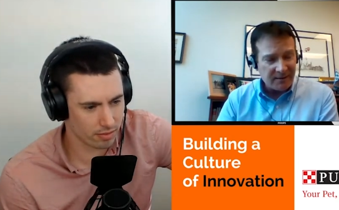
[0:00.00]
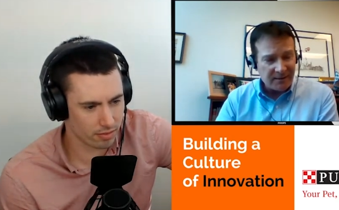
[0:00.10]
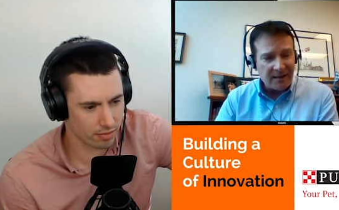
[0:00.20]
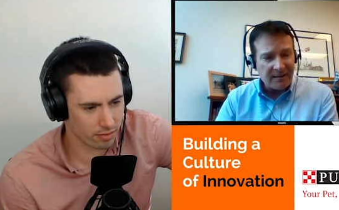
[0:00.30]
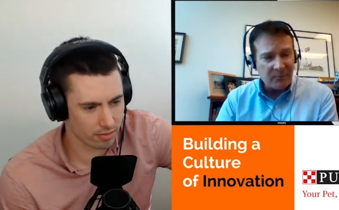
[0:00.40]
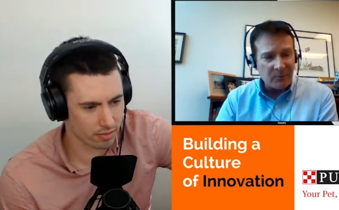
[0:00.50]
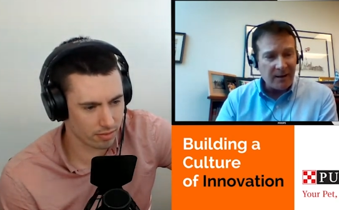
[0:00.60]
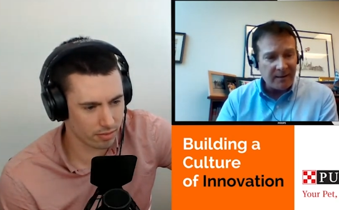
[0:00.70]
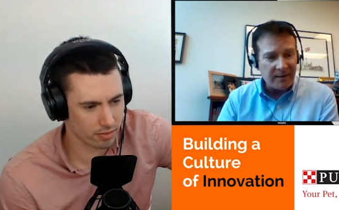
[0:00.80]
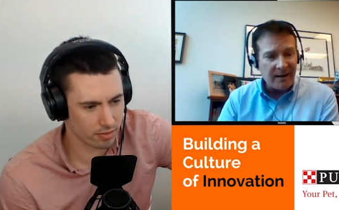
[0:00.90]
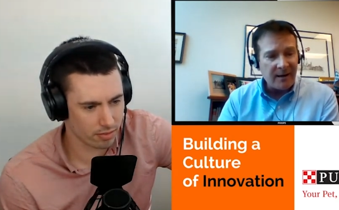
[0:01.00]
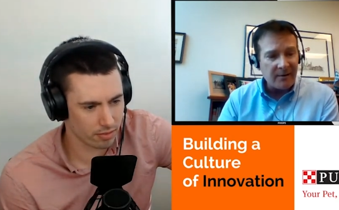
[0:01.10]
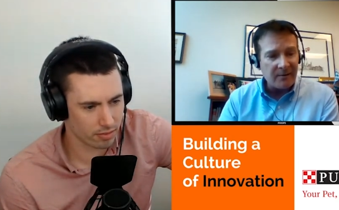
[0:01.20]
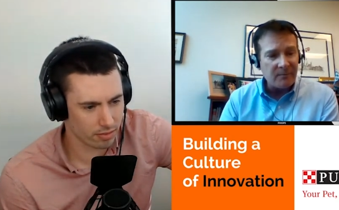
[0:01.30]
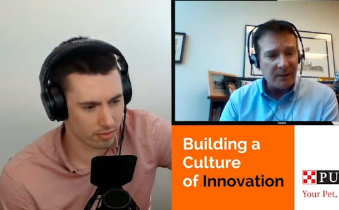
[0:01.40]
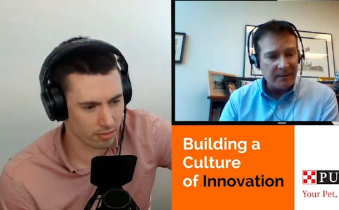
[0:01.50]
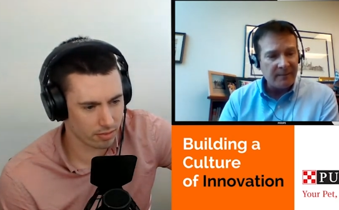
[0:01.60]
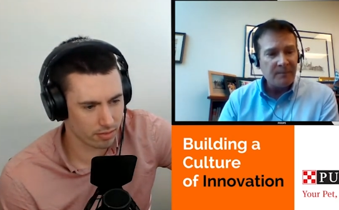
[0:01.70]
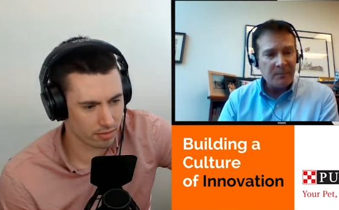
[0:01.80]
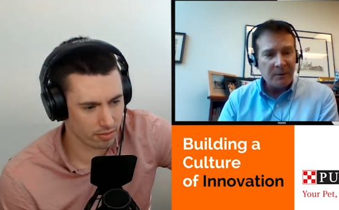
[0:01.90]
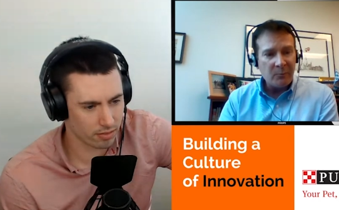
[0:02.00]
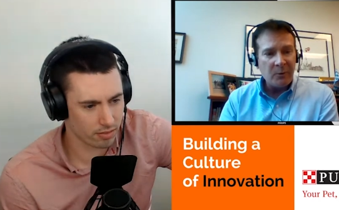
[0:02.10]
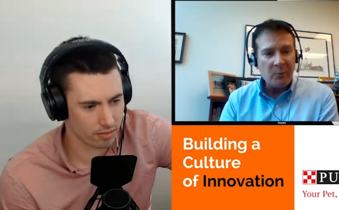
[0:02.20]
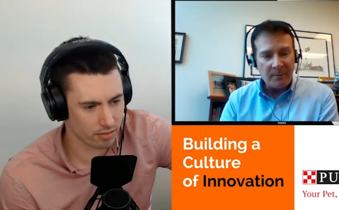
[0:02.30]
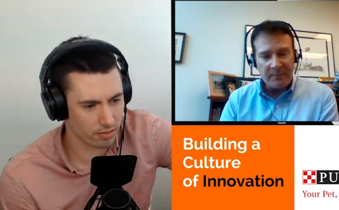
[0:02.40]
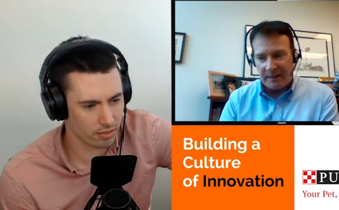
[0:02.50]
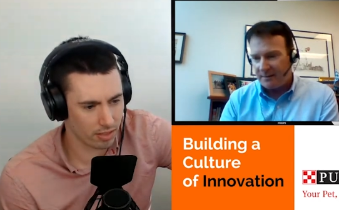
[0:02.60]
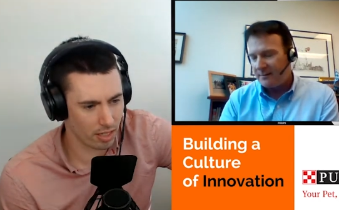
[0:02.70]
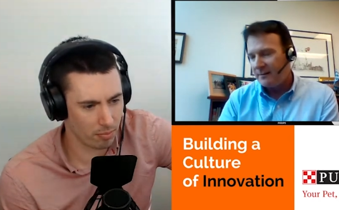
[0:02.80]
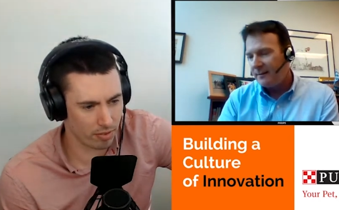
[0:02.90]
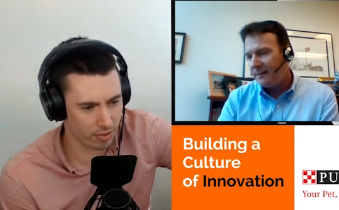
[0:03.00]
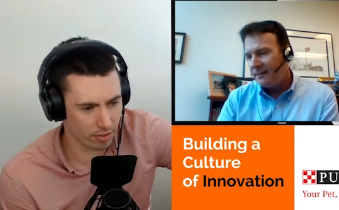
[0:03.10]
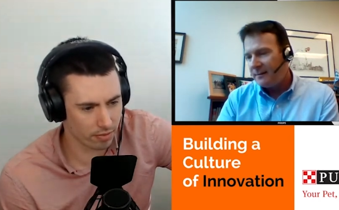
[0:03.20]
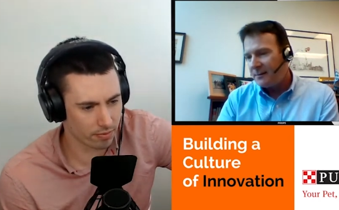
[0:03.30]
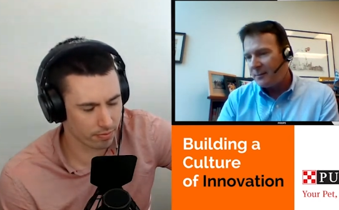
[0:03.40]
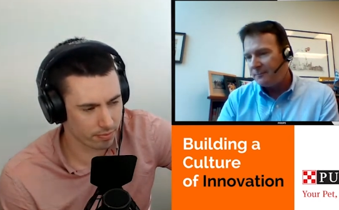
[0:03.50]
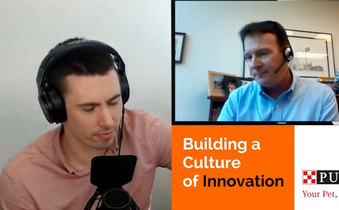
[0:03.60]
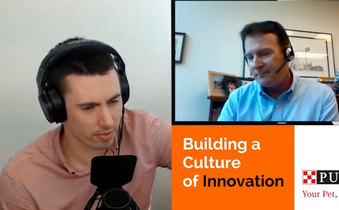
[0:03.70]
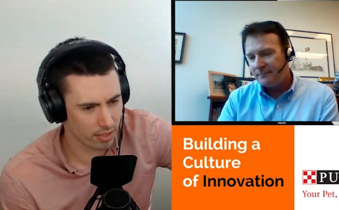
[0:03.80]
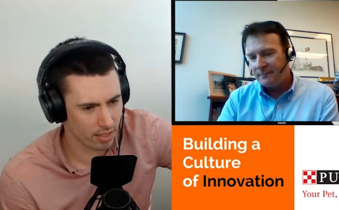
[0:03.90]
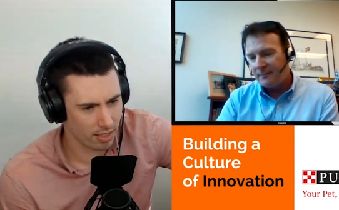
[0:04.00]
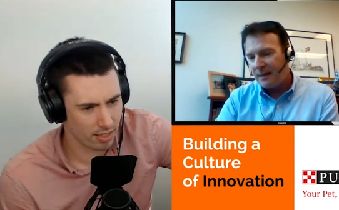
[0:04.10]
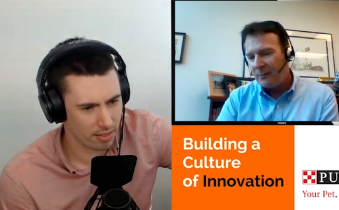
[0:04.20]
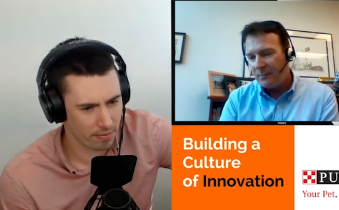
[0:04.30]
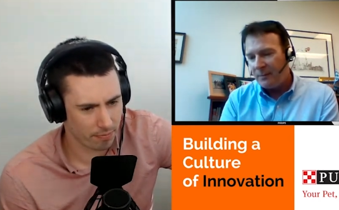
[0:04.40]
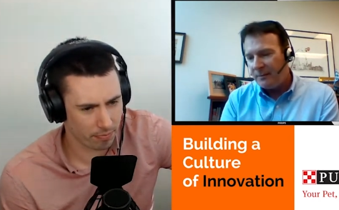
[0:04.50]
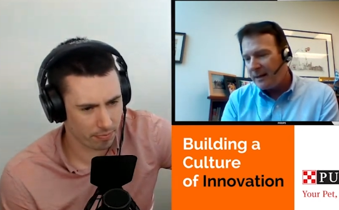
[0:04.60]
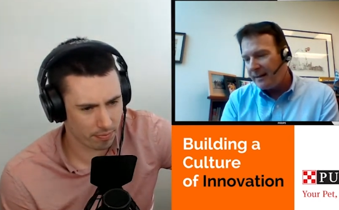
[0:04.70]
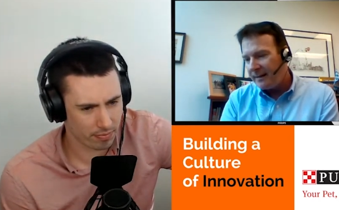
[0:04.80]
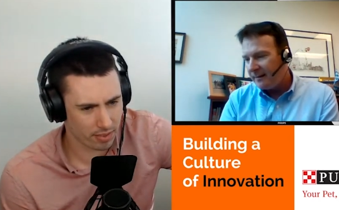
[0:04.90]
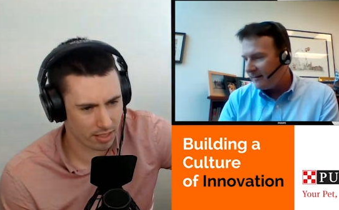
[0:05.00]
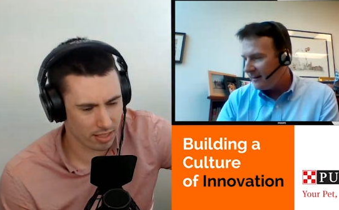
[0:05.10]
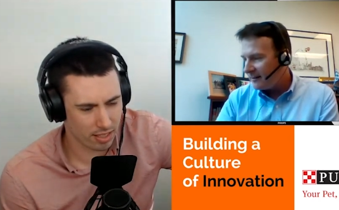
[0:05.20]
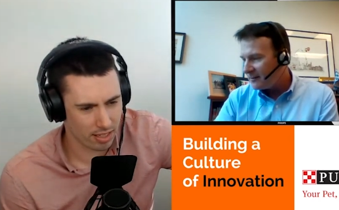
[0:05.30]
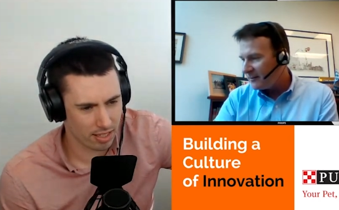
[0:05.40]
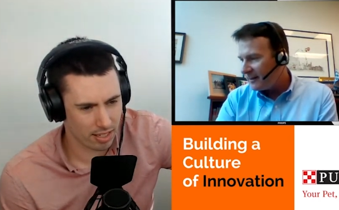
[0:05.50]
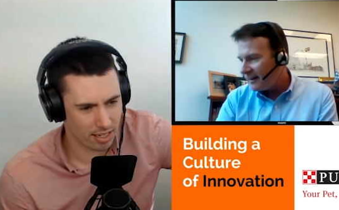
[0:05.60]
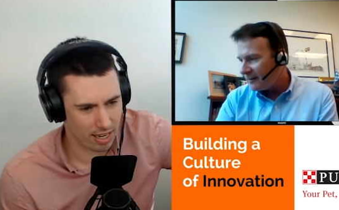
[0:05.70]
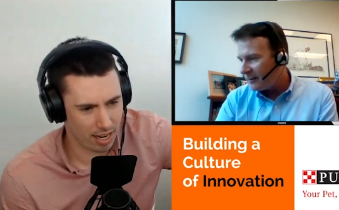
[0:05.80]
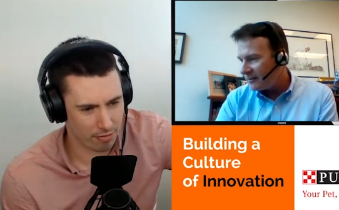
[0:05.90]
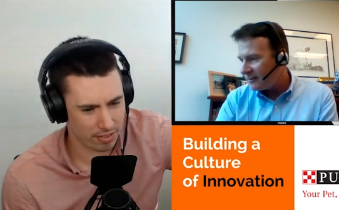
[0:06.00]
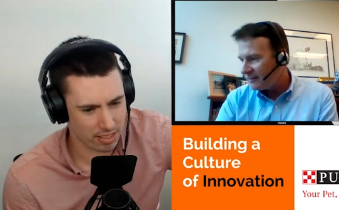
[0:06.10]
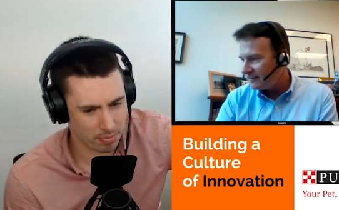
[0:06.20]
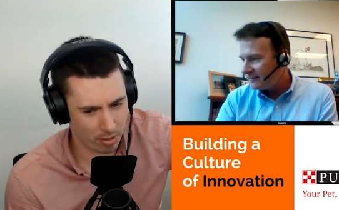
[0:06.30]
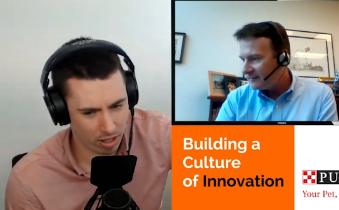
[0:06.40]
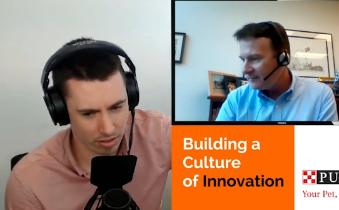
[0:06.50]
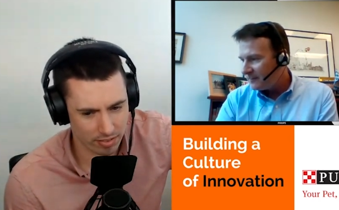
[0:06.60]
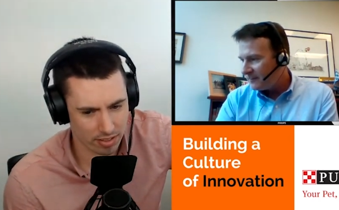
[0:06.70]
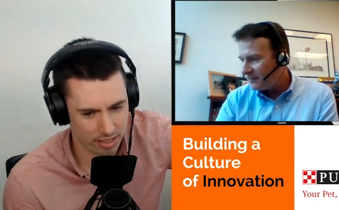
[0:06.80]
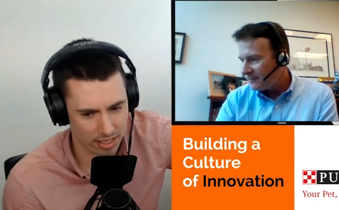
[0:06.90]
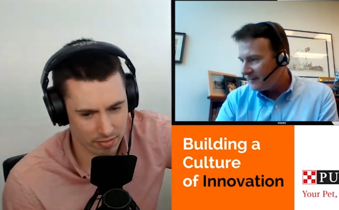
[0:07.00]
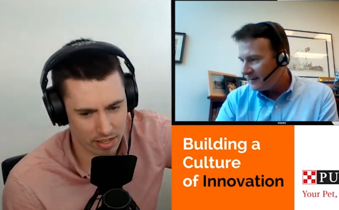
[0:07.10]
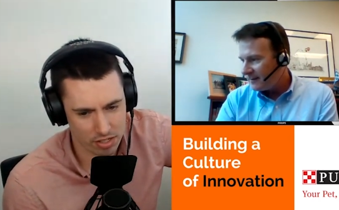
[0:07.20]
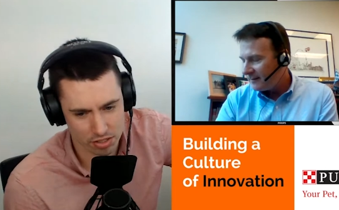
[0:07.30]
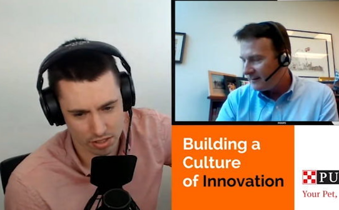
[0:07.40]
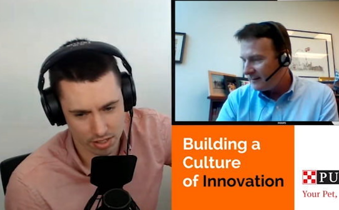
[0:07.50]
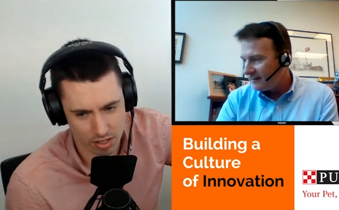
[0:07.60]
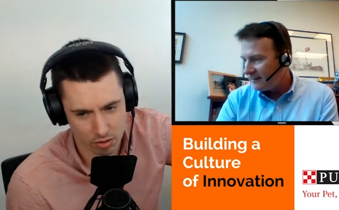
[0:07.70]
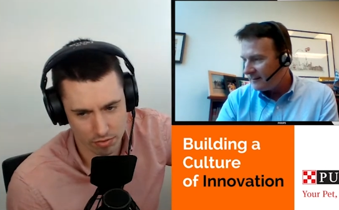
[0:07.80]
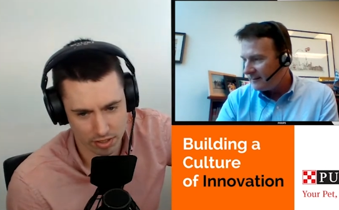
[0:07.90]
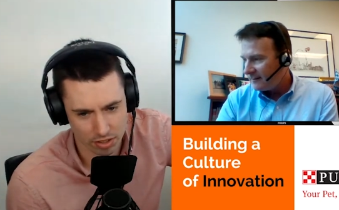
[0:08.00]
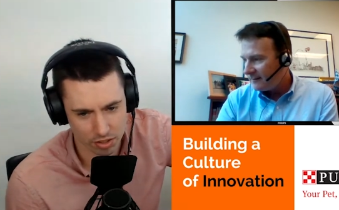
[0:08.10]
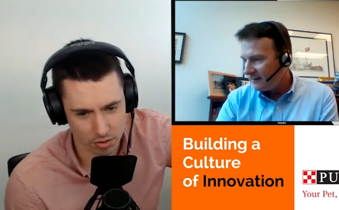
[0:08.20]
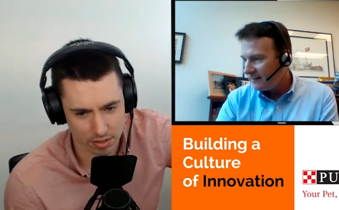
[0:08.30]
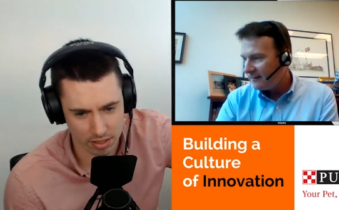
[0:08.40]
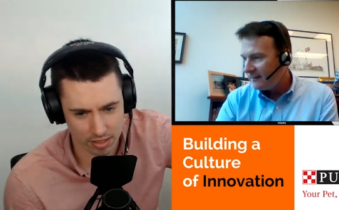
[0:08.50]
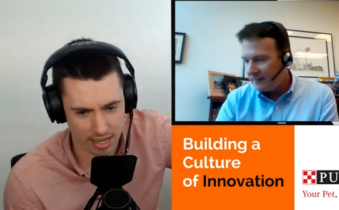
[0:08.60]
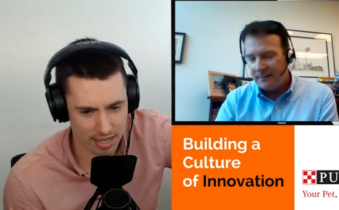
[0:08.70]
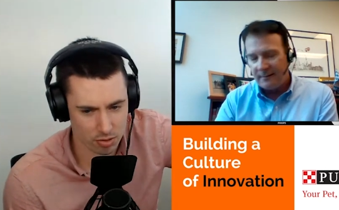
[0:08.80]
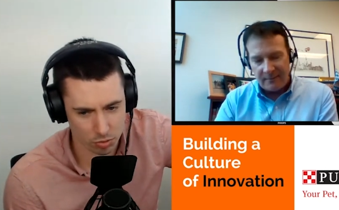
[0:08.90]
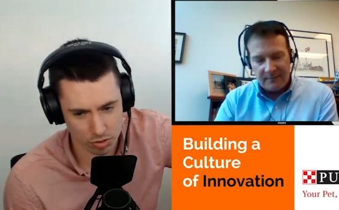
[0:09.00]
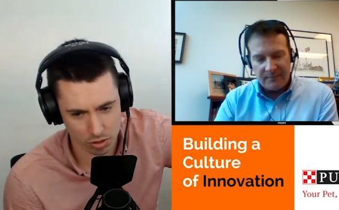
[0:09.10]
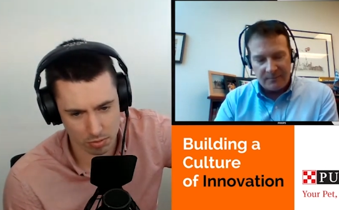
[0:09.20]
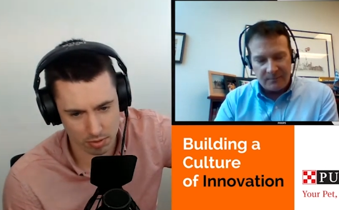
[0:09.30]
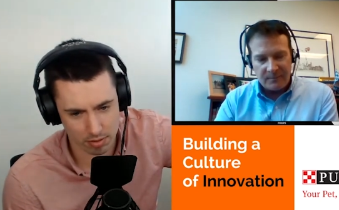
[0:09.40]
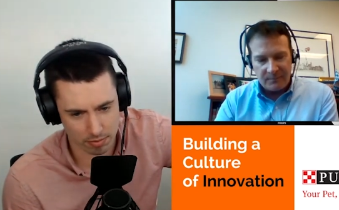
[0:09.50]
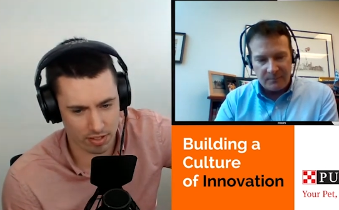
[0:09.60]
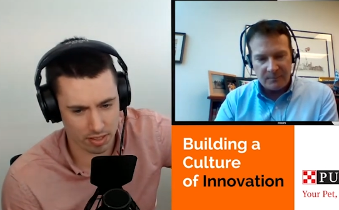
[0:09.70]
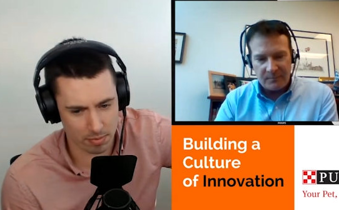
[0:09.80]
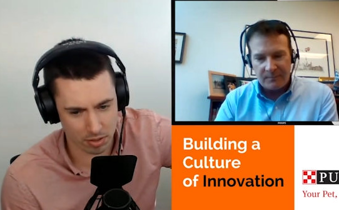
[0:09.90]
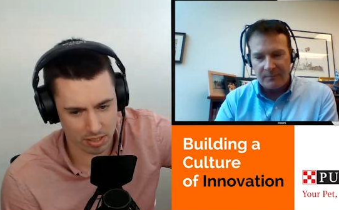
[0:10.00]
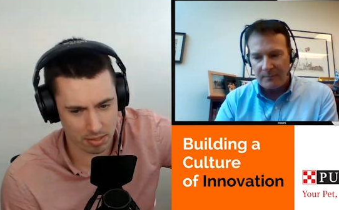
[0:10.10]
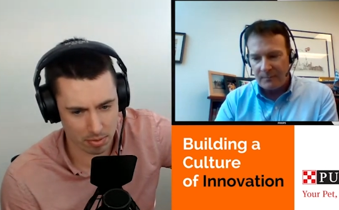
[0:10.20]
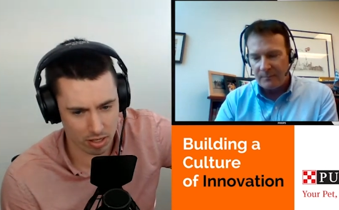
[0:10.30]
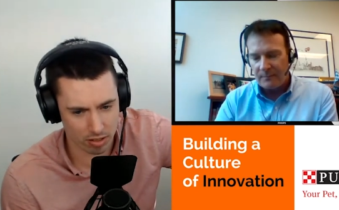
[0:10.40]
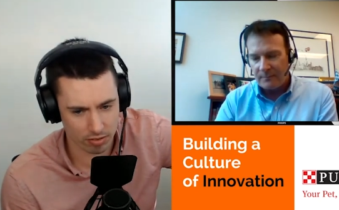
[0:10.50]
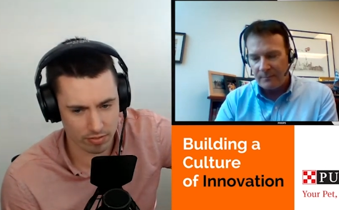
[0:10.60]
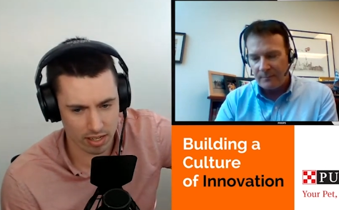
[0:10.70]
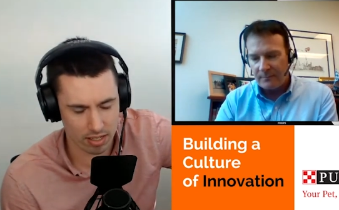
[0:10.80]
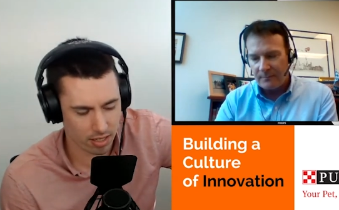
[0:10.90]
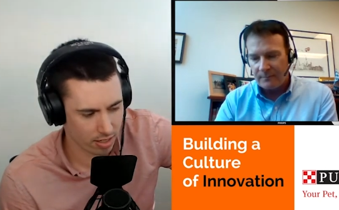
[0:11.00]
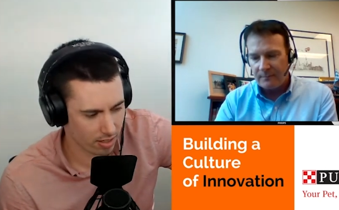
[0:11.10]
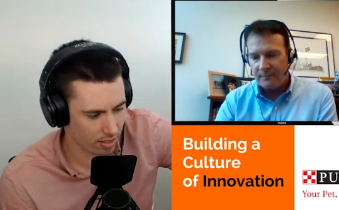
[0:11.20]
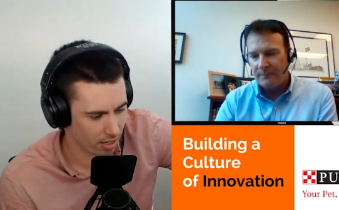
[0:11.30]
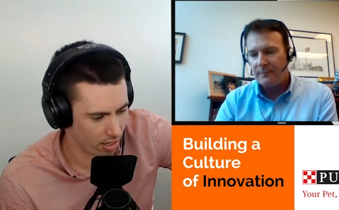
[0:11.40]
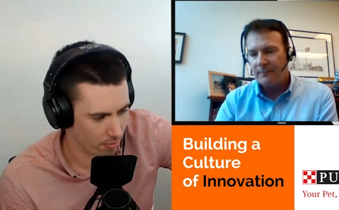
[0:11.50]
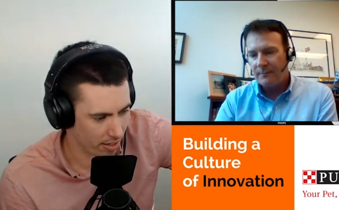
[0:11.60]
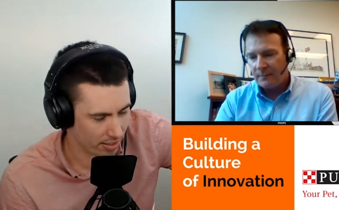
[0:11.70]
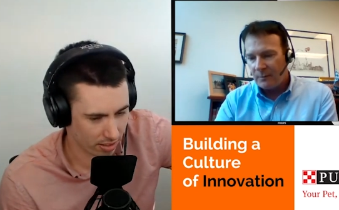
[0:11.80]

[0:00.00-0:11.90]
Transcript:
Speaker 1: that we're not going to hire them, but we want to mix. I'm so that would be my uh, answer to that question.
Speaker 2: I think it's part of the, the innovation, the whole thing you're doing. That is also fundamentally part of that. Um, right. I